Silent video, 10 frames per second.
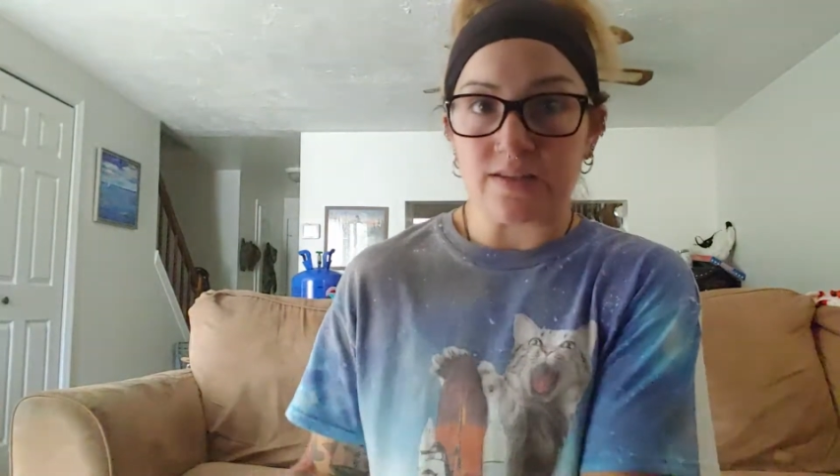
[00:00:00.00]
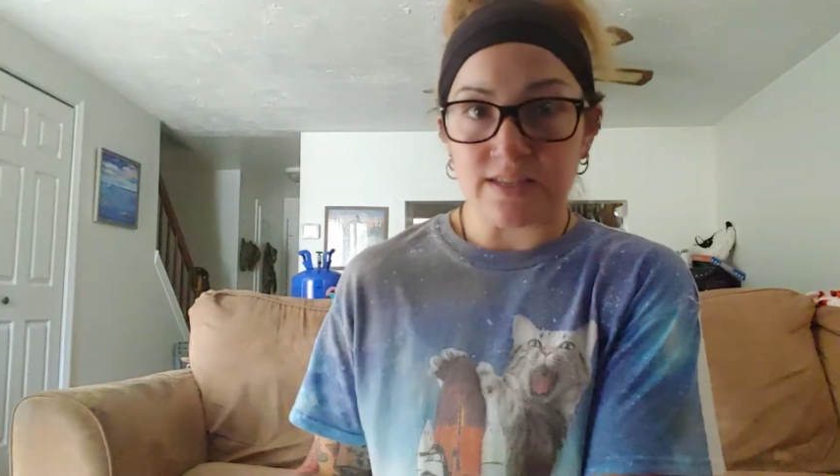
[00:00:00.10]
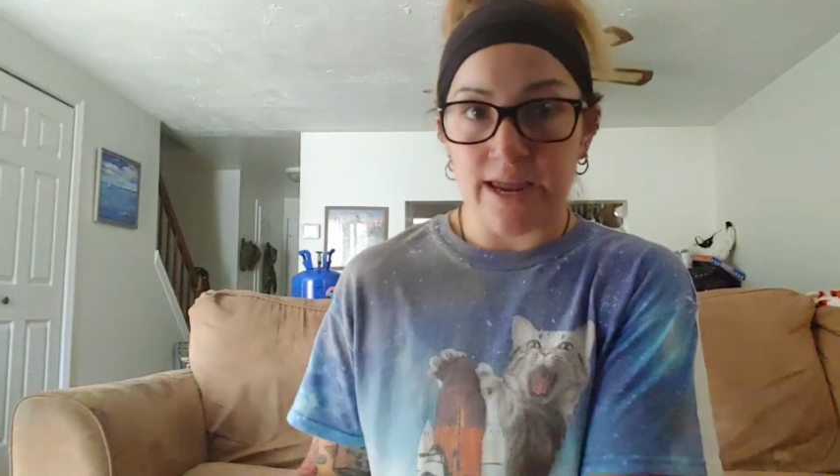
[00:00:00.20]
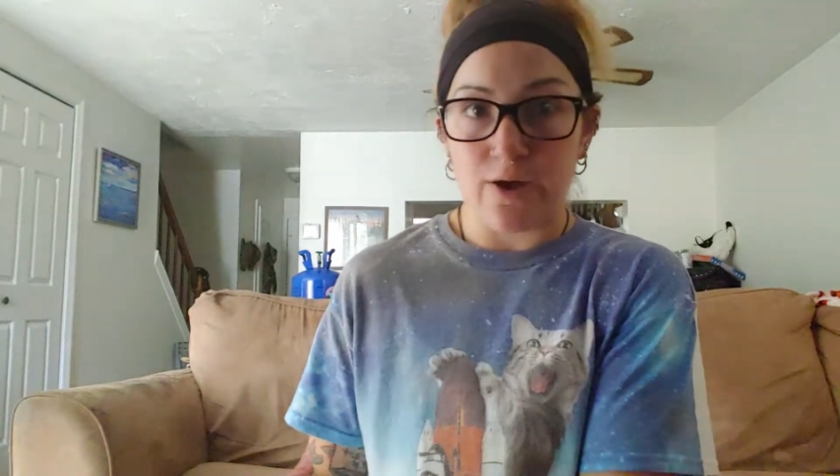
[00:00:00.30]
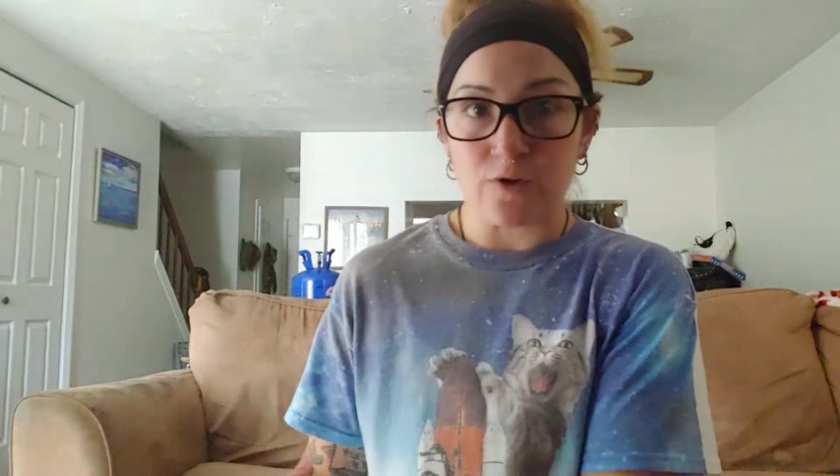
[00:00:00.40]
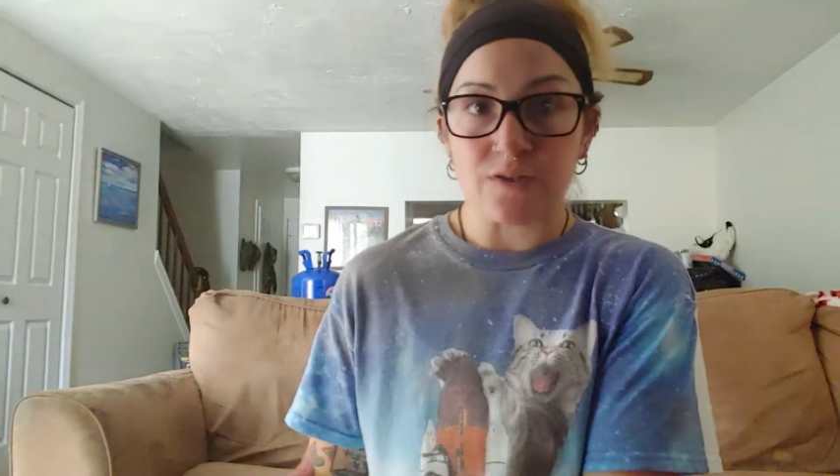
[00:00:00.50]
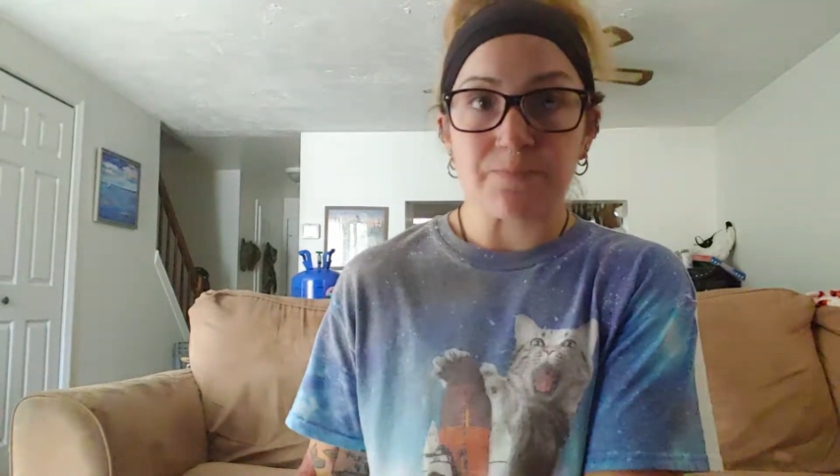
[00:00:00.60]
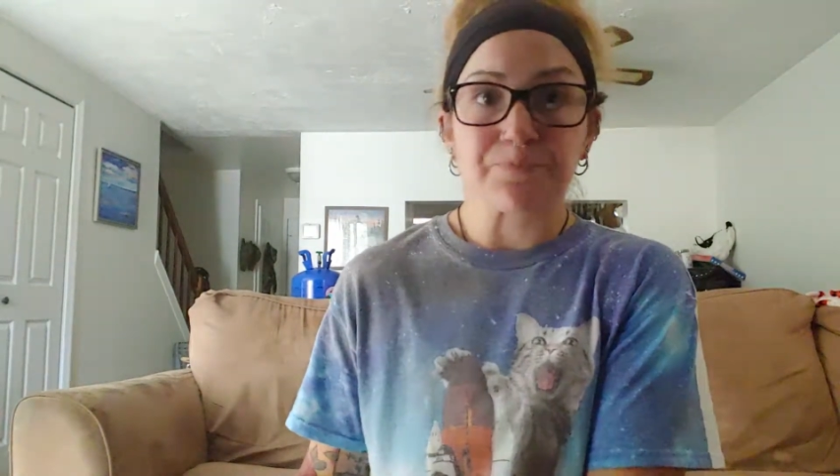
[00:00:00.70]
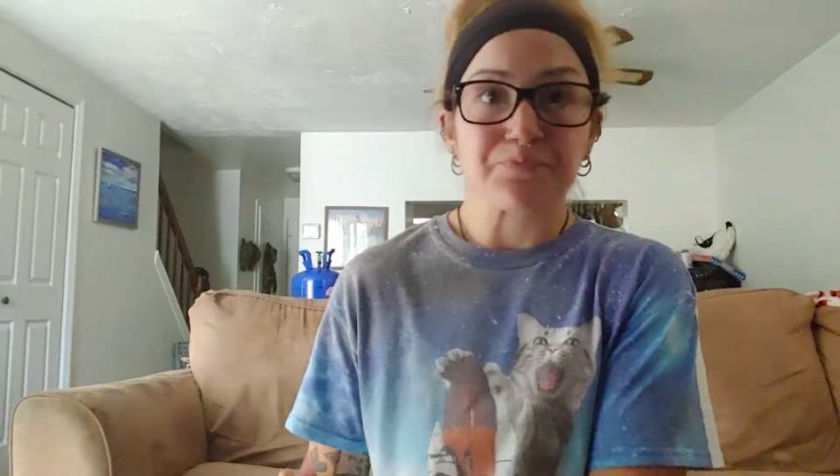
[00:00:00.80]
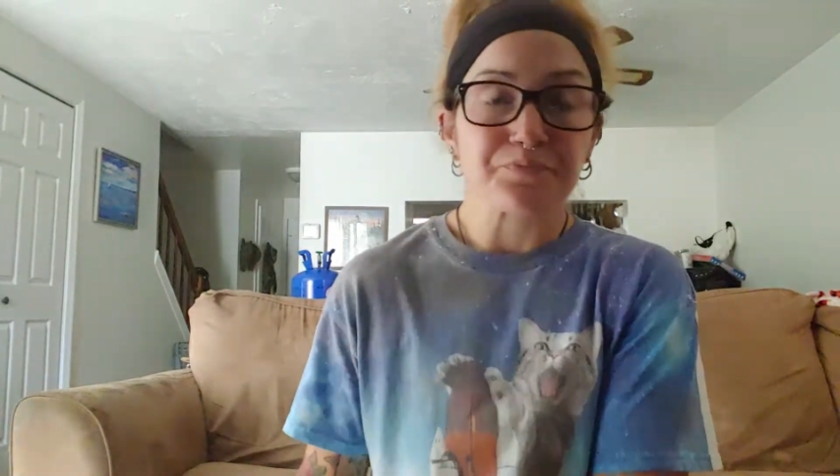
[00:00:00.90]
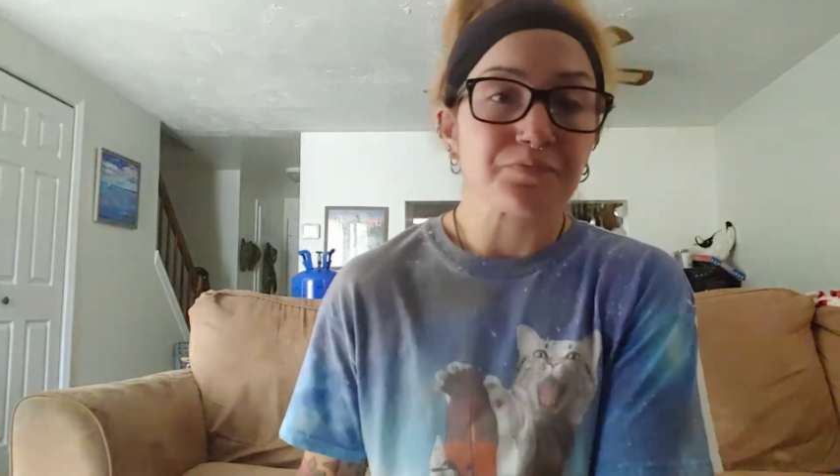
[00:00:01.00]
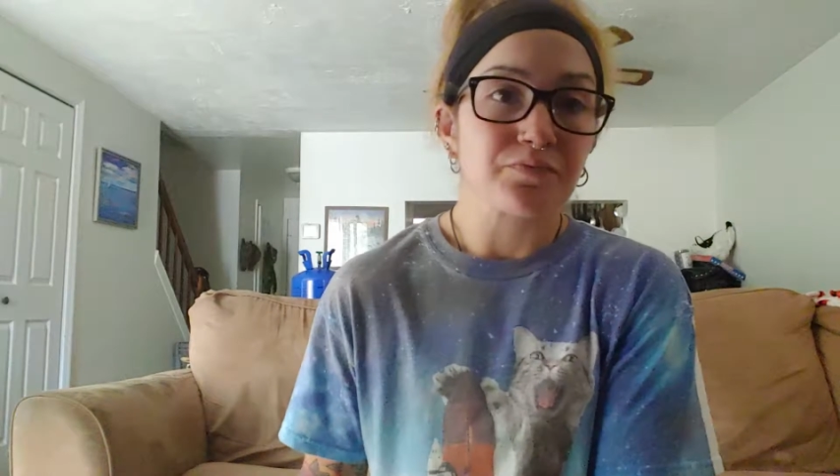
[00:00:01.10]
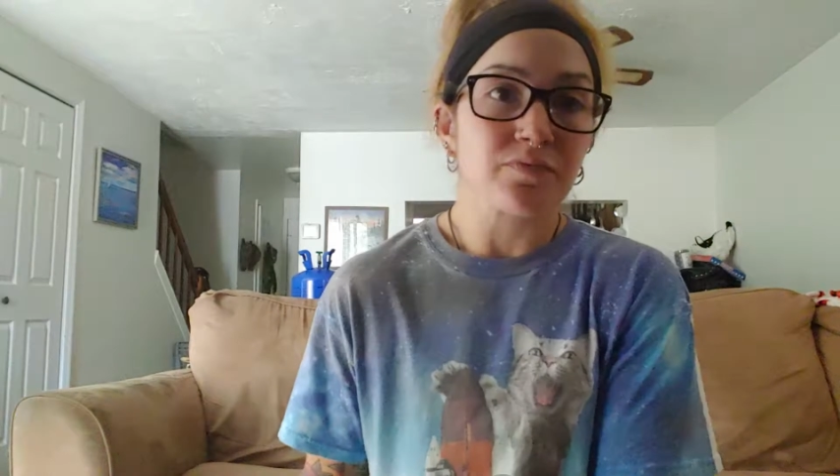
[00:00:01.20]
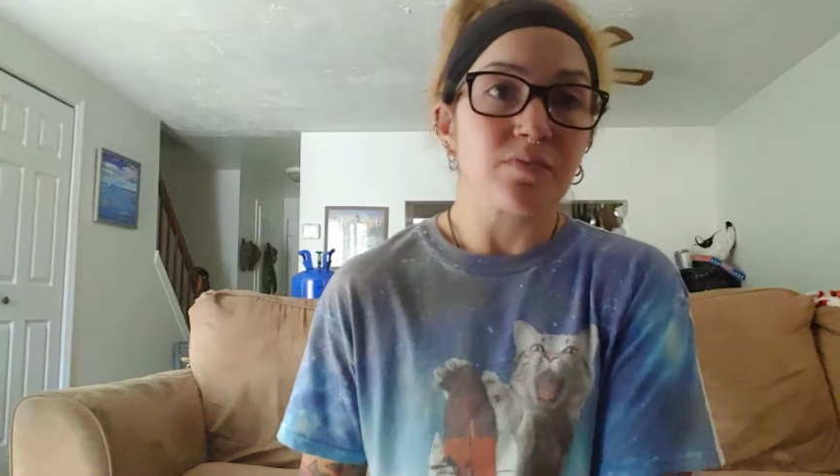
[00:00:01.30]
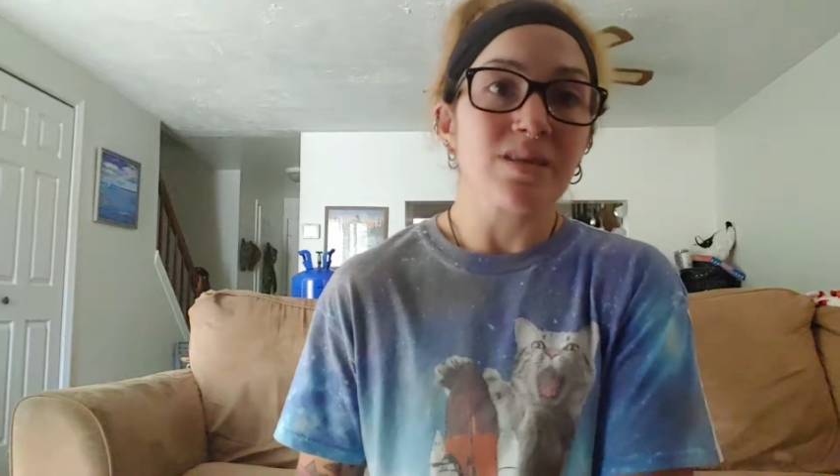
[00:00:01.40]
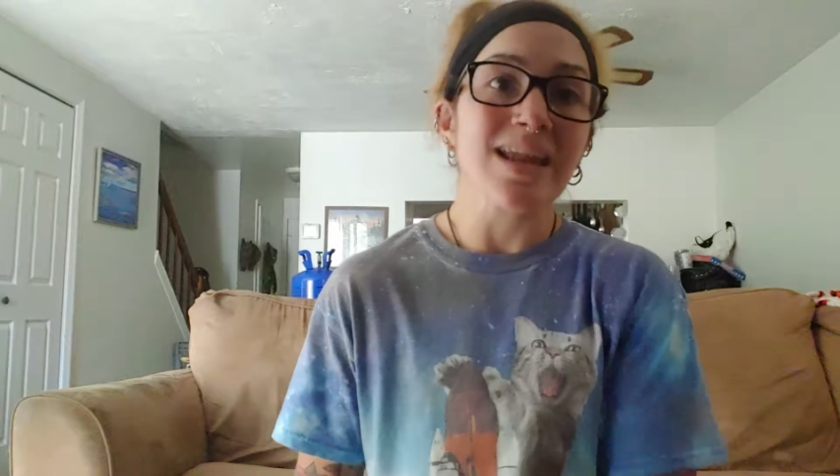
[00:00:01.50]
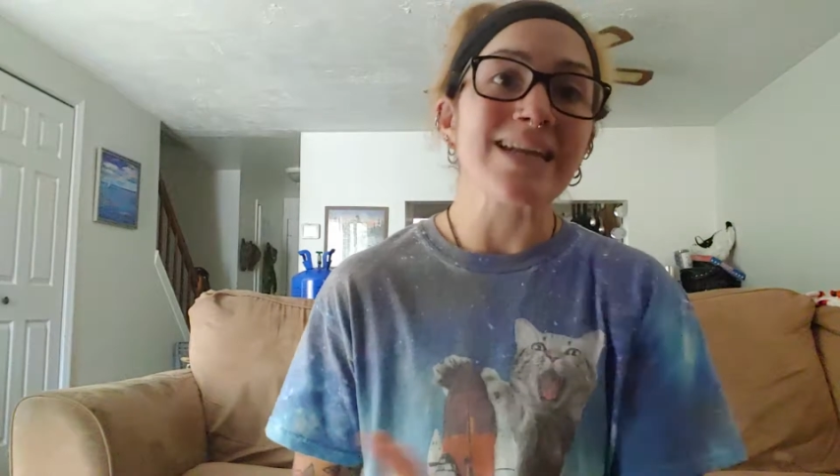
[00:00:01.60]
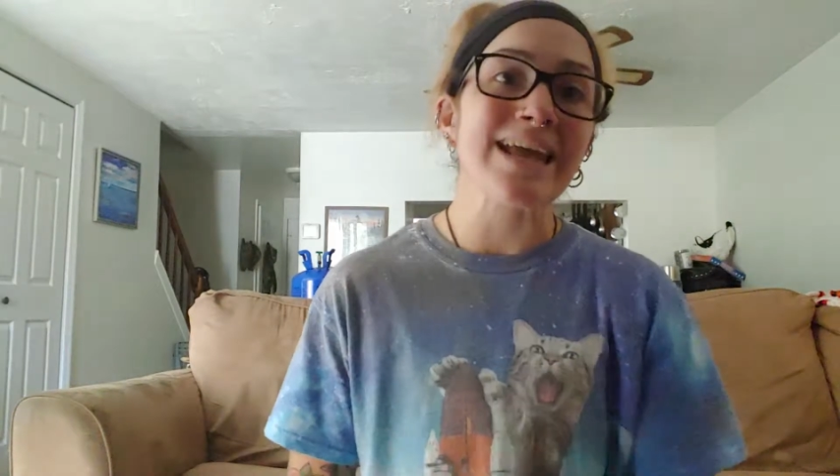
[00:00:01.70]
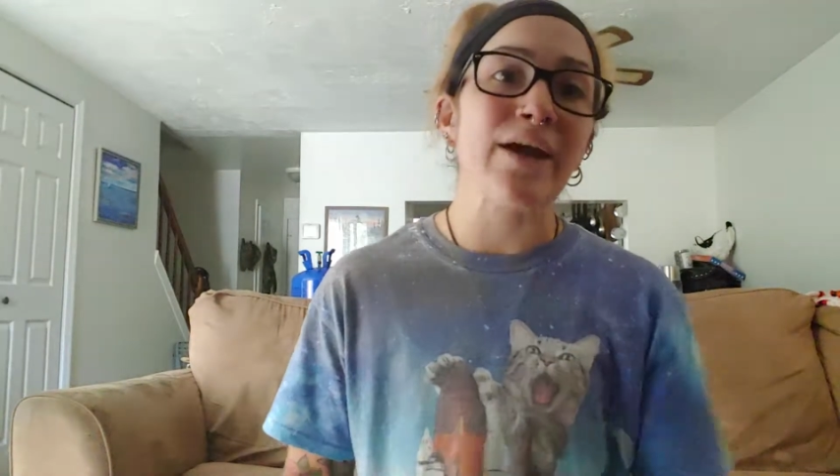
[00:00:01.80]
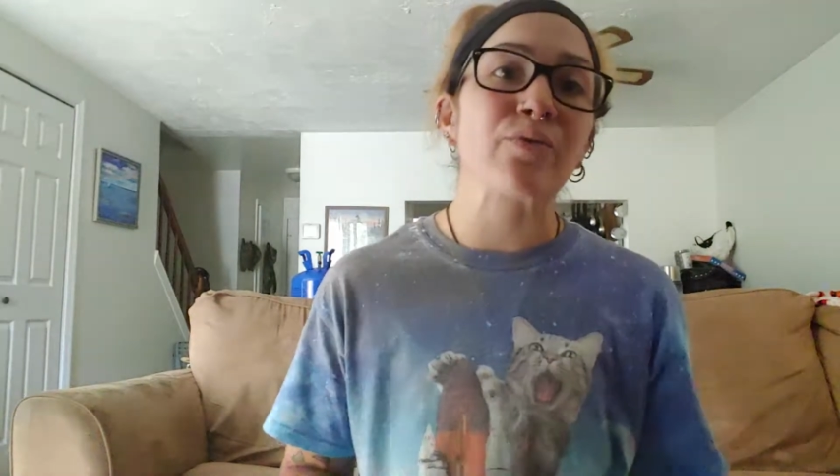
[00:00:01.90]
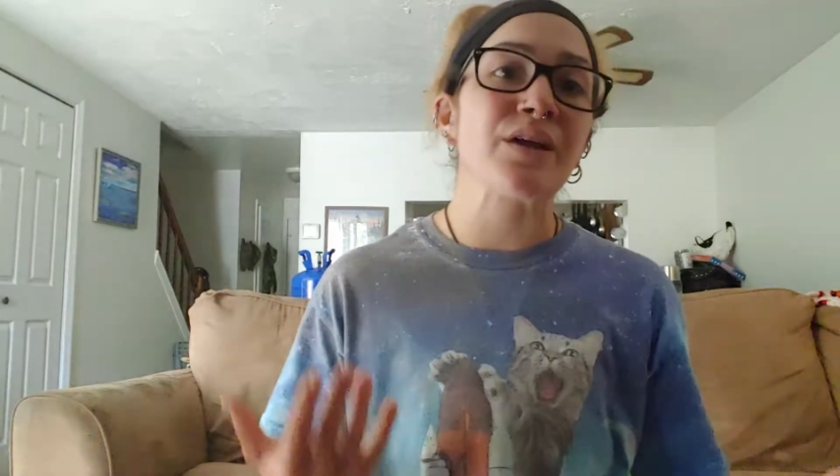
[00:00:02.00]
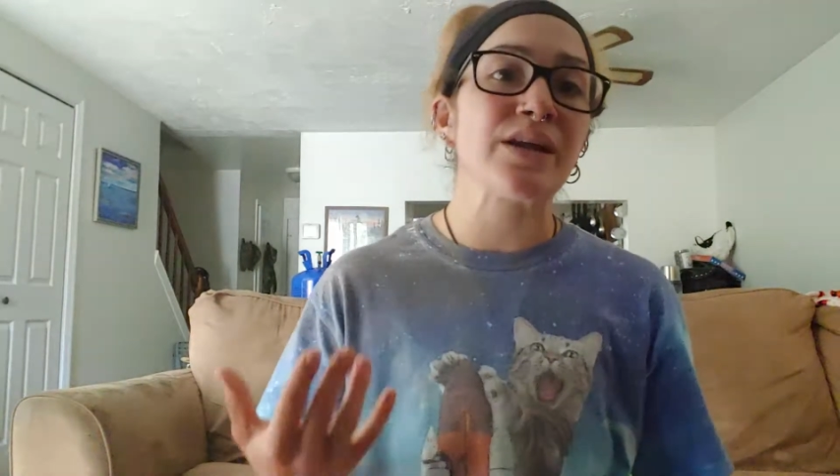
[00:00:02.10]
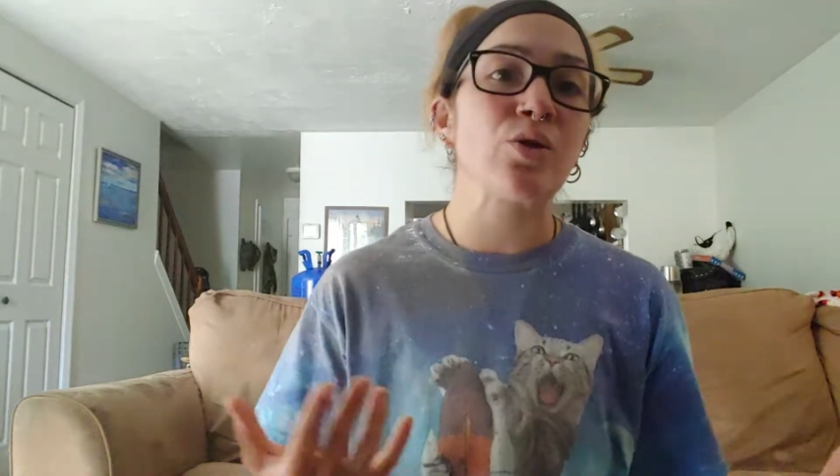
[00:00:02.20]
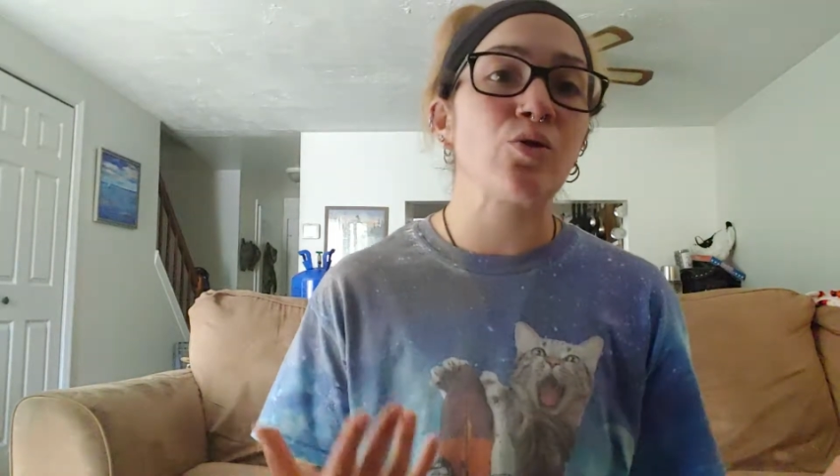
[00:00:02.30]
sales. Now, they're